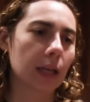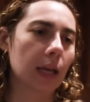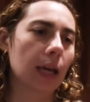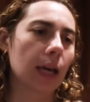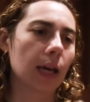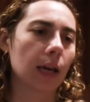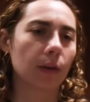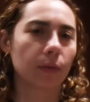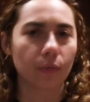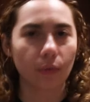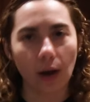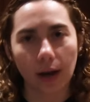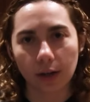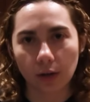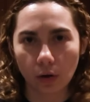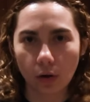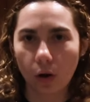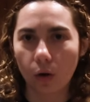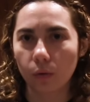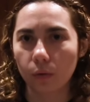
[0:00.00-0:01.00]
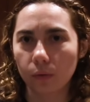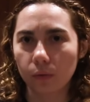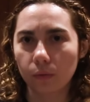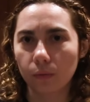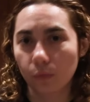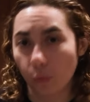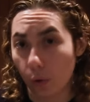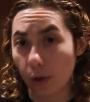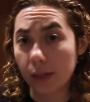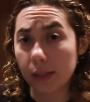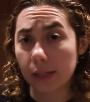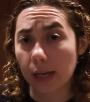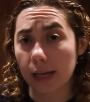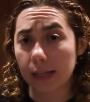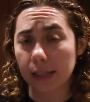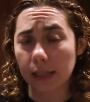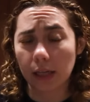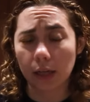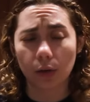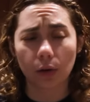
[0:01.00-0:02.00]
League and find her own voice
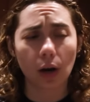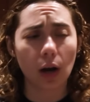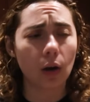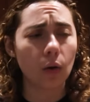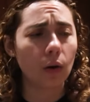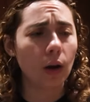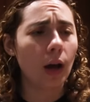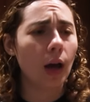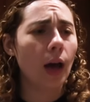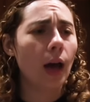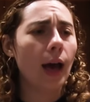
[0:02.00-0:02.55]
as a hero.